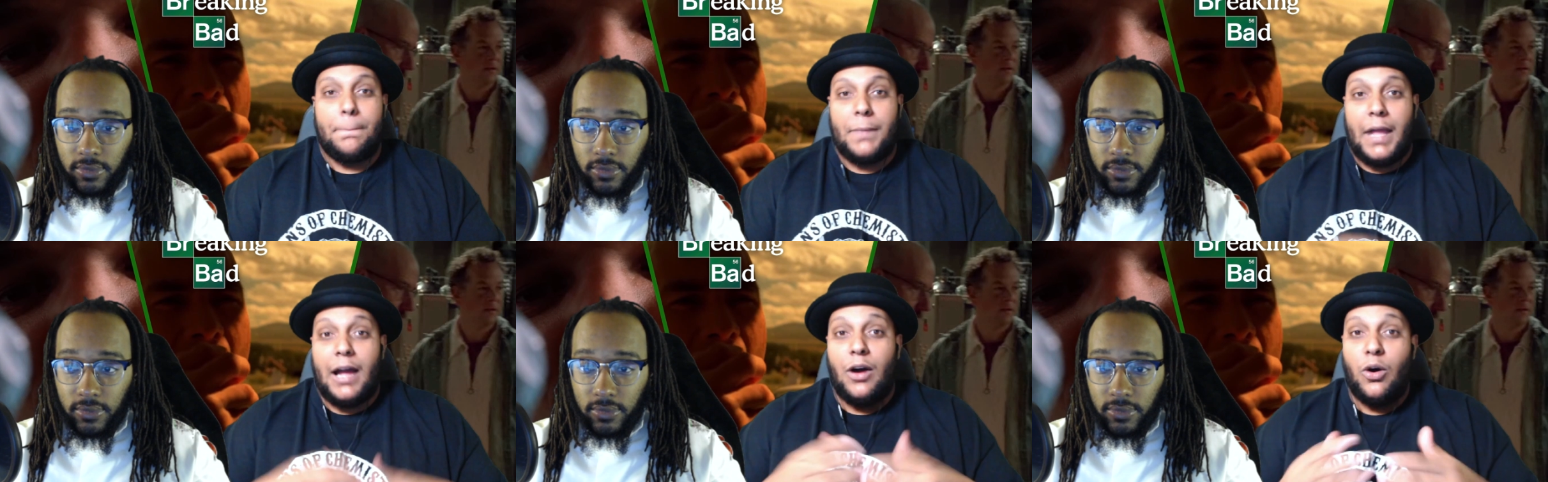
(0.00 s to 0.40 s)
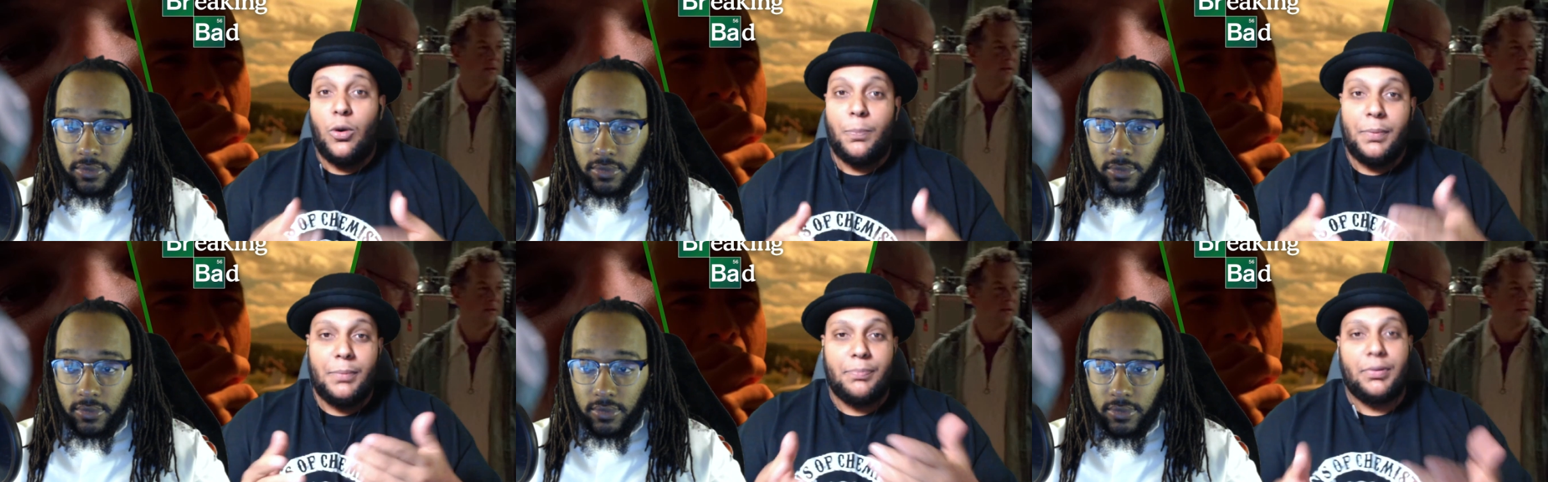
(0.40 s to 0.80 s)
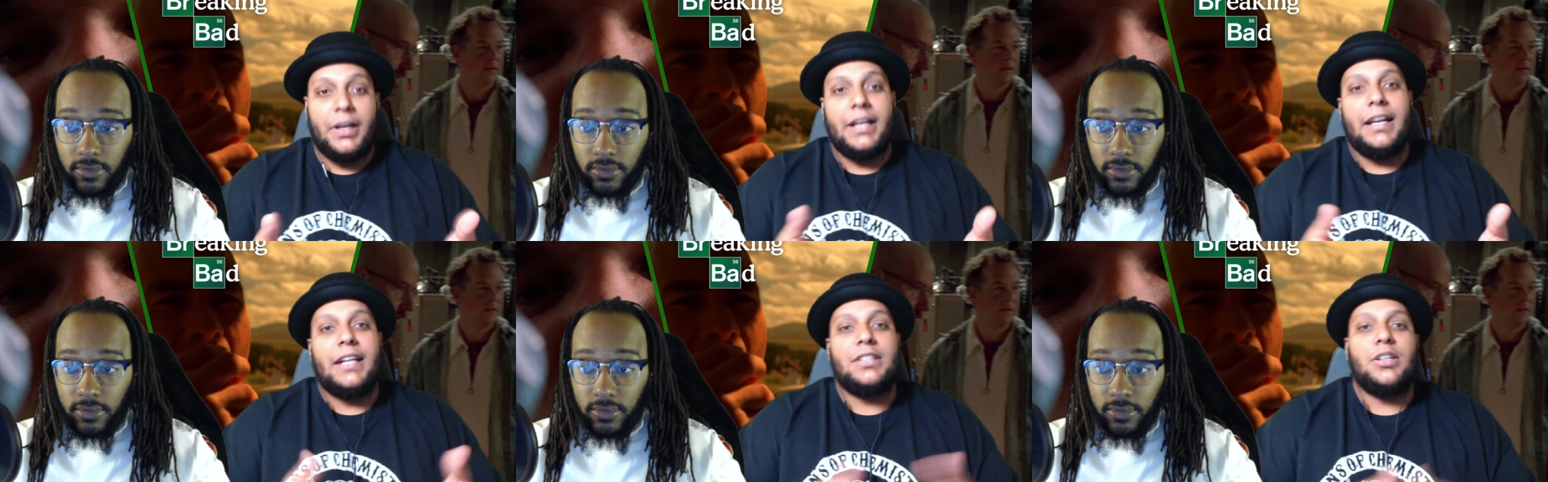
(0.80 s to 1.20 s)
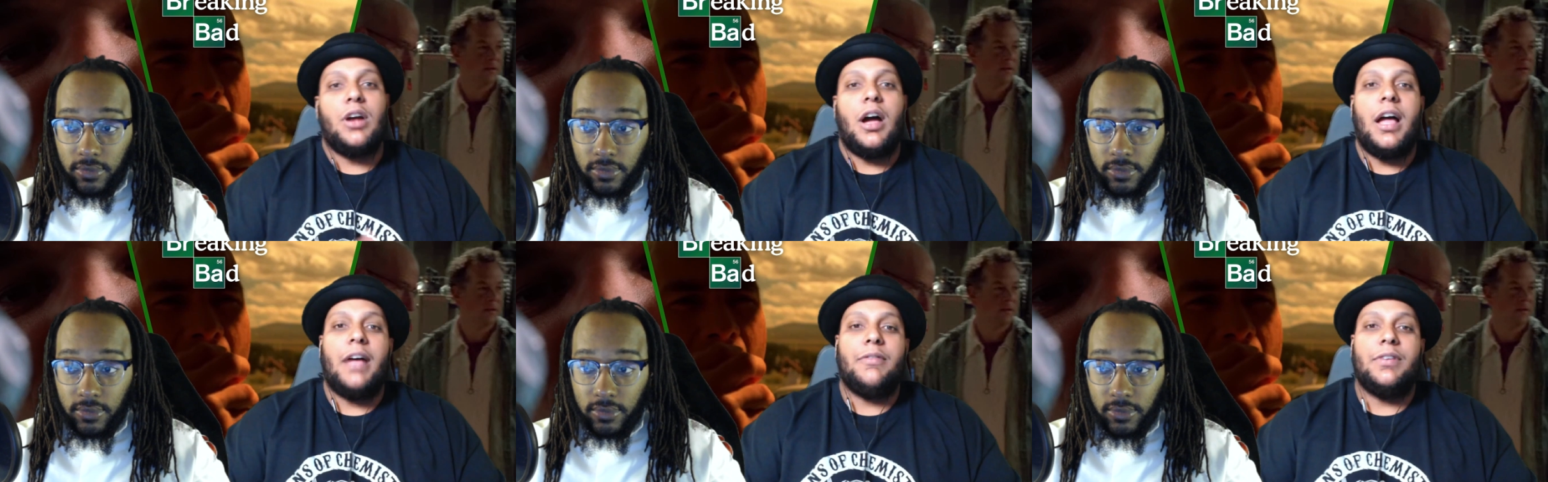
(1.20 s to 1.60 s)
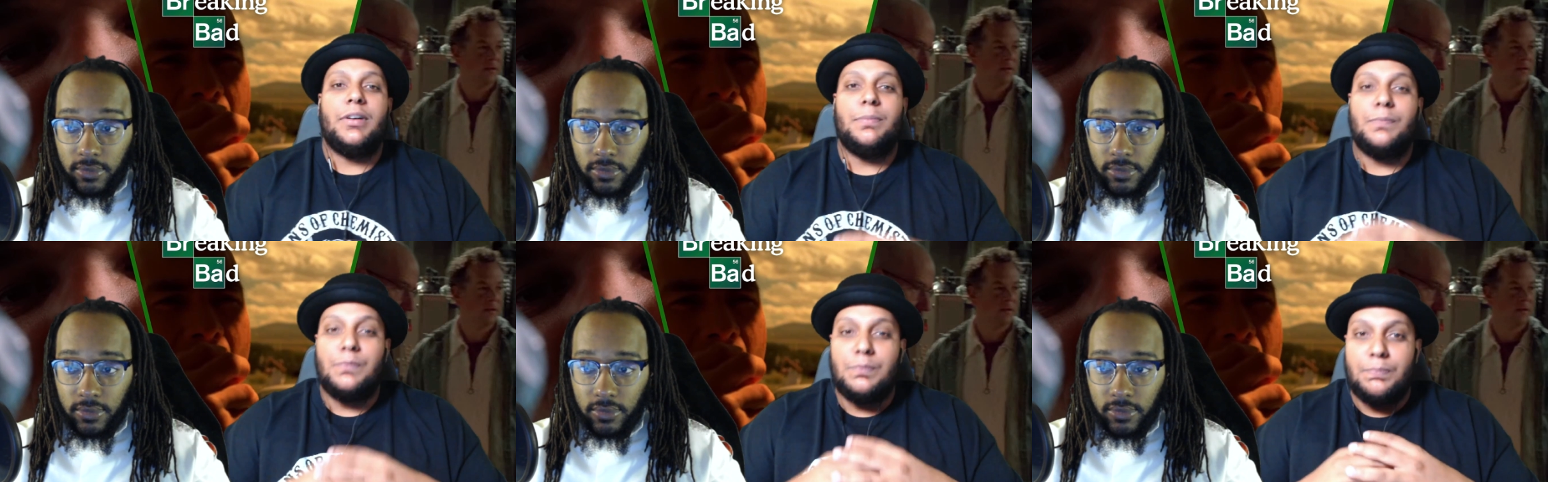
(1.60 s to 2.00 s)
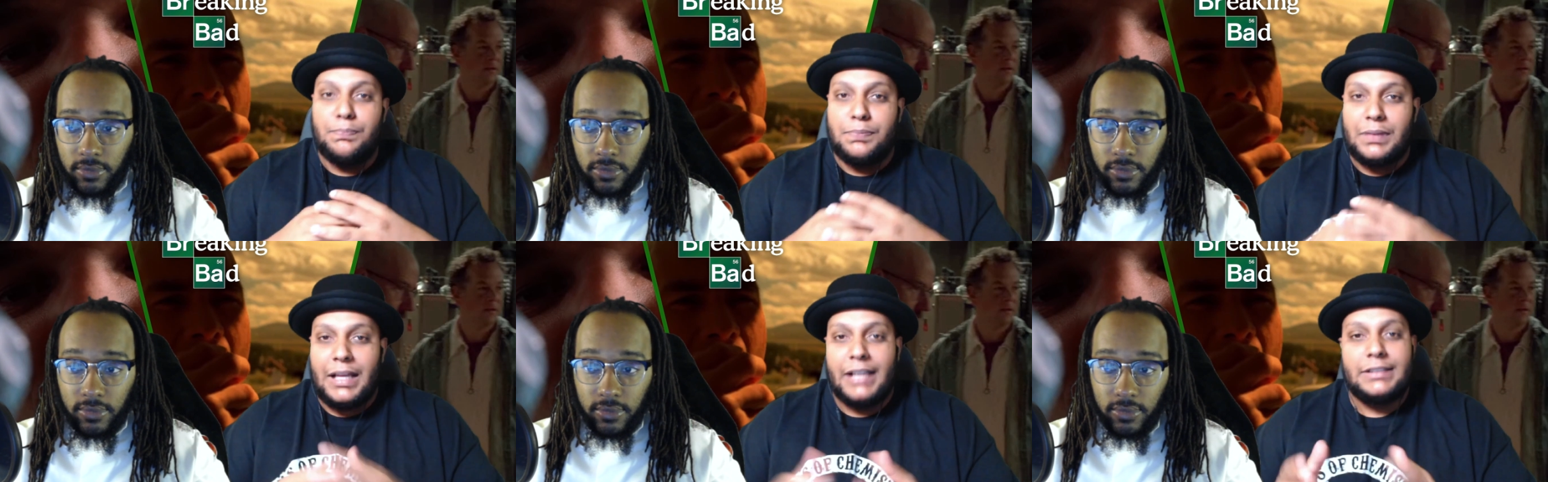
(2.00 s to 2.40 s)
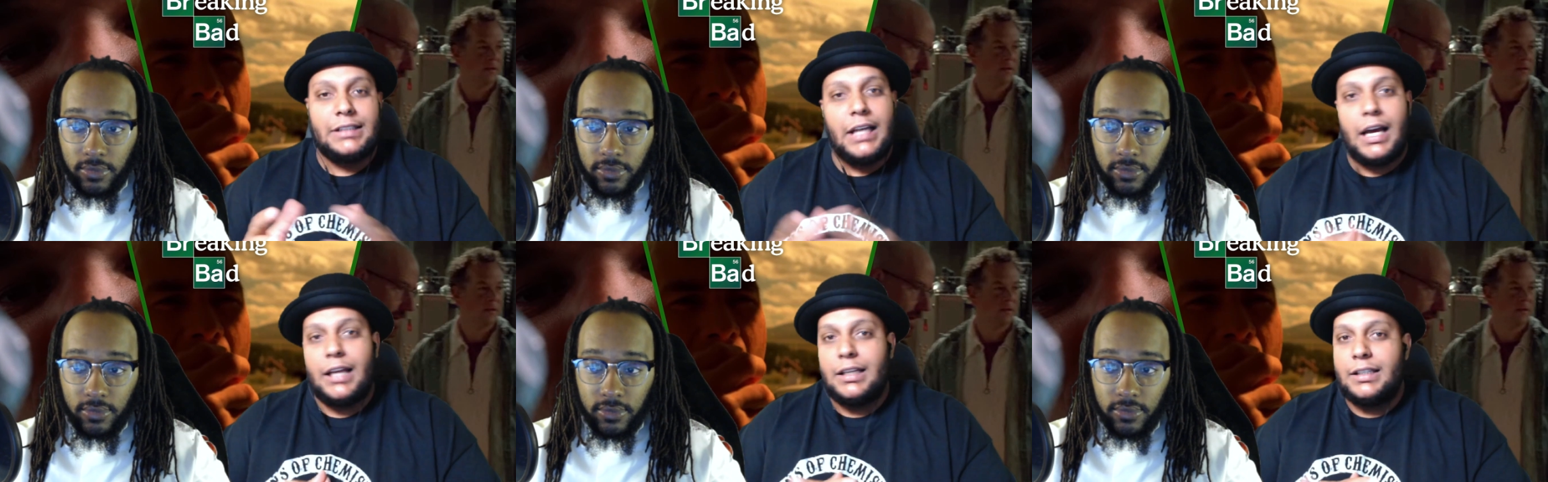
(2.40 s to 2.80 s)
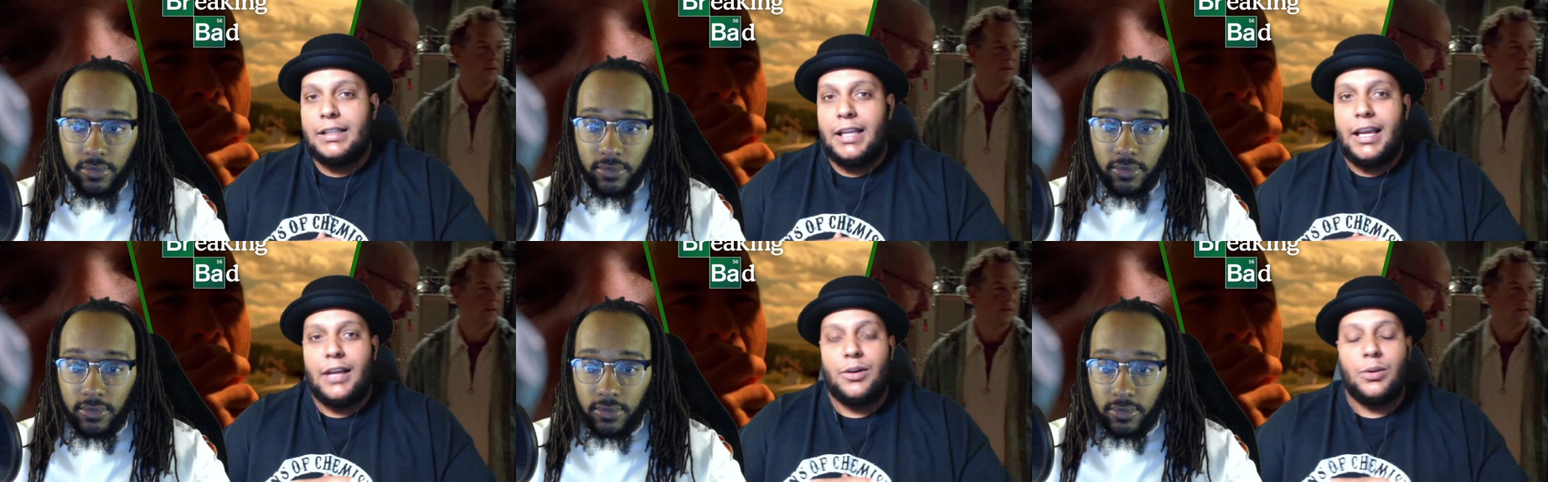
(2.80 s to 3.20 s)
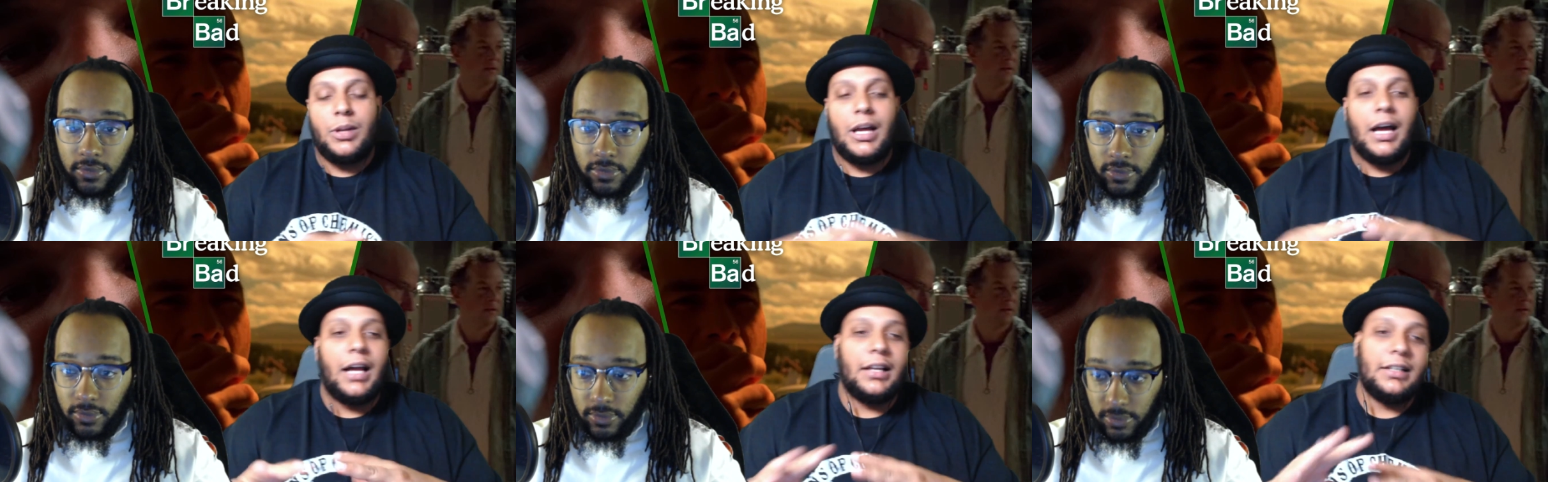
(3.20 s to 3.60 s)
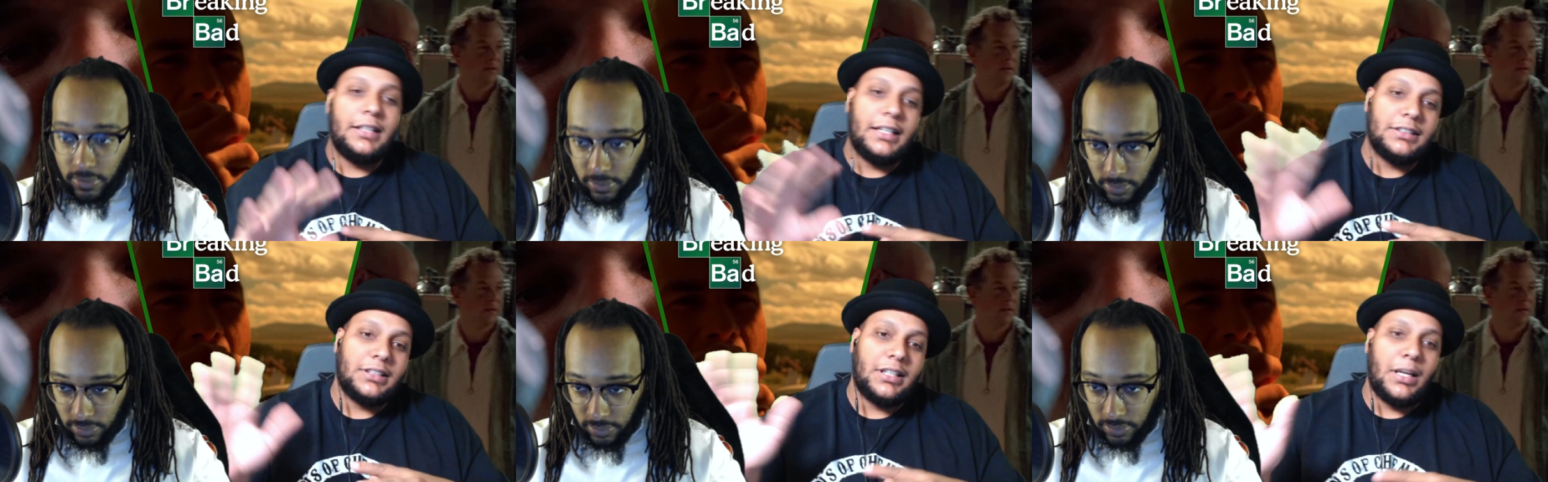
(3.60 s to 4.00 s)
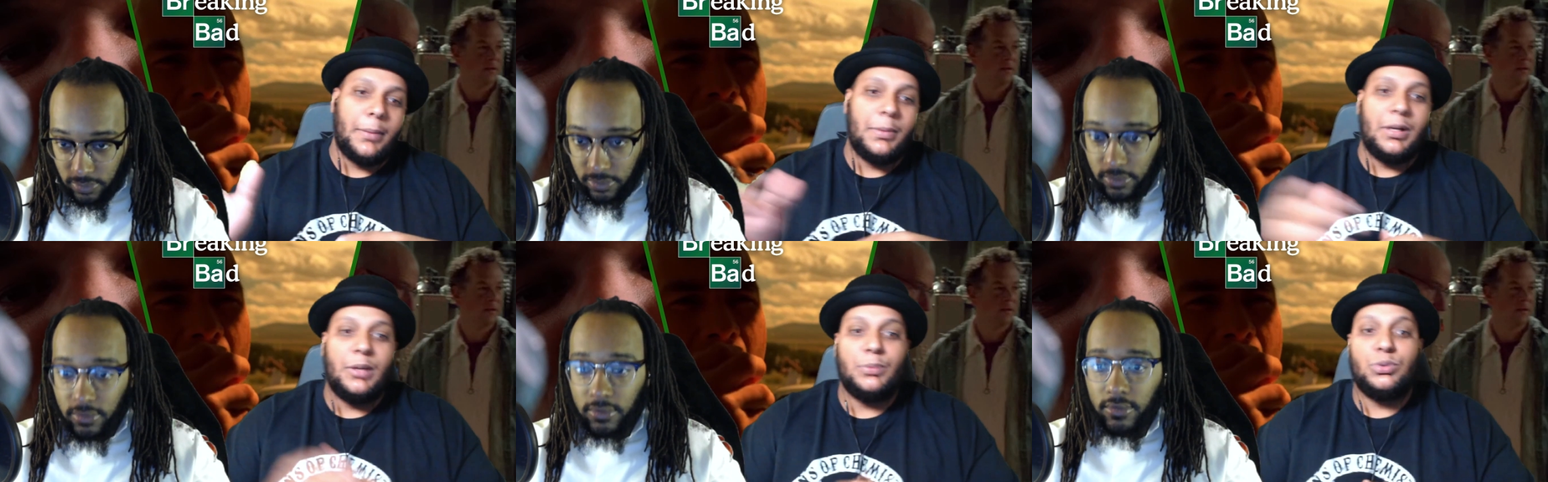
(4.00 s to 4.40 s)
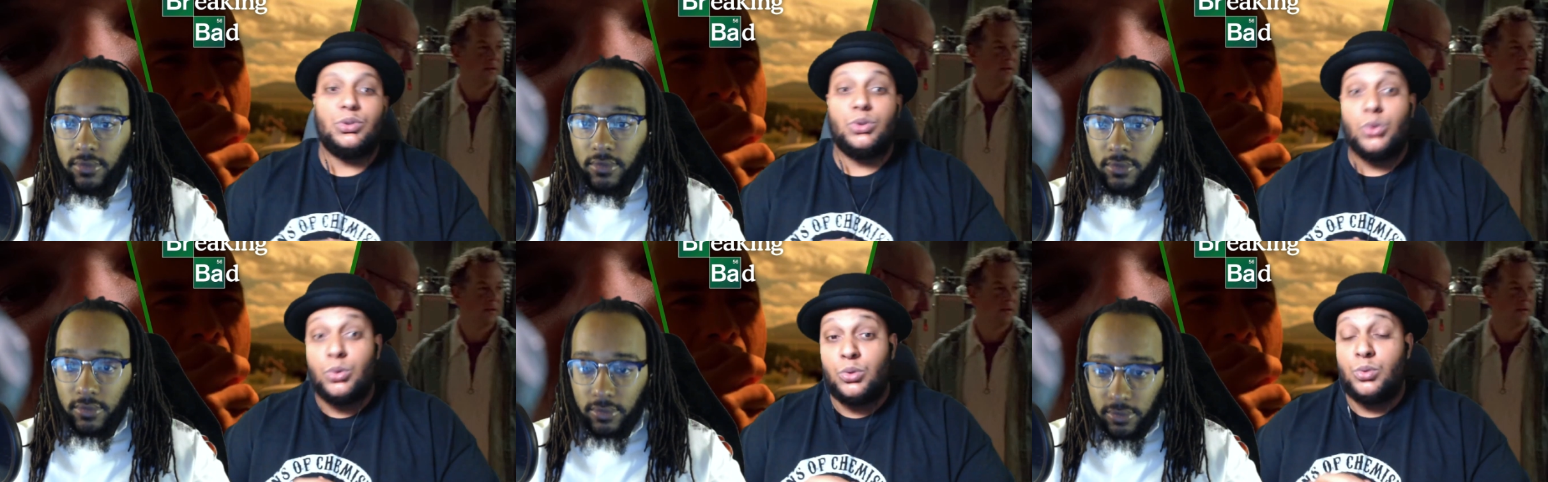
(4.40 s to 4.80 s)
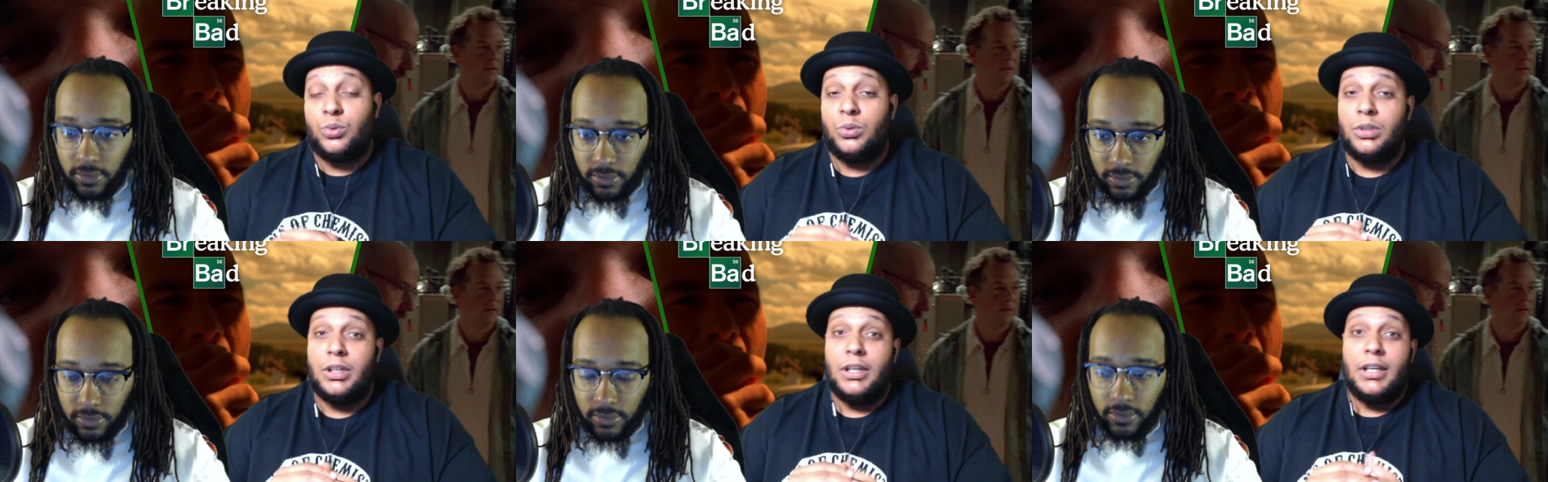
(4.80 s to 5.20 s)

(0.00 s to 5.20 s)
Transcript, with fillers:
Speaker 1: I hope and pray that y'all have a blessed holiday. I know the holidays are coming up soon.